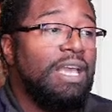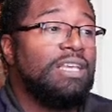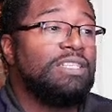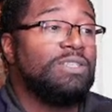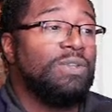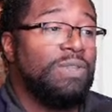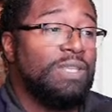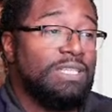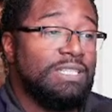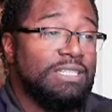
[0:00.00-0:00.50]

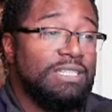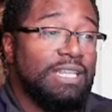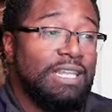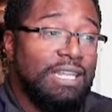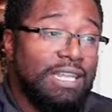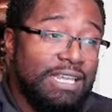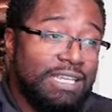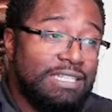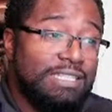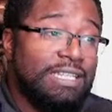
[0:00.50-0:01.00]
So this is a
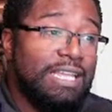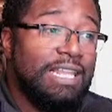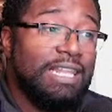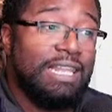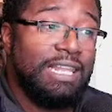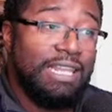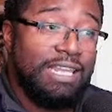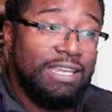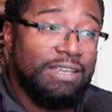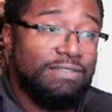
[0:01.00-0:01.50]
list that
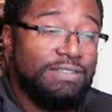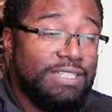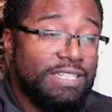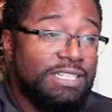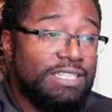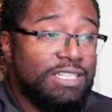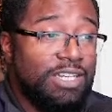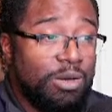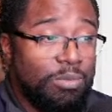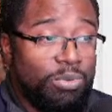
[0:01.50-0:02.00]
lives in
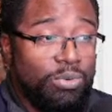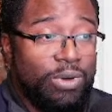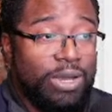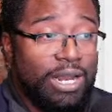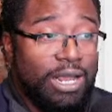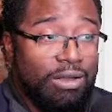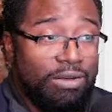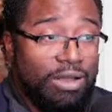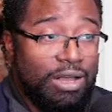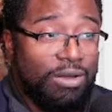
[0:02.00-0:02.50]

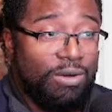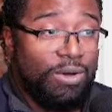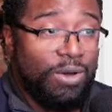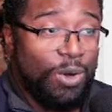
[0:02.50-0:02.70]
SharePoint. I'll, I'll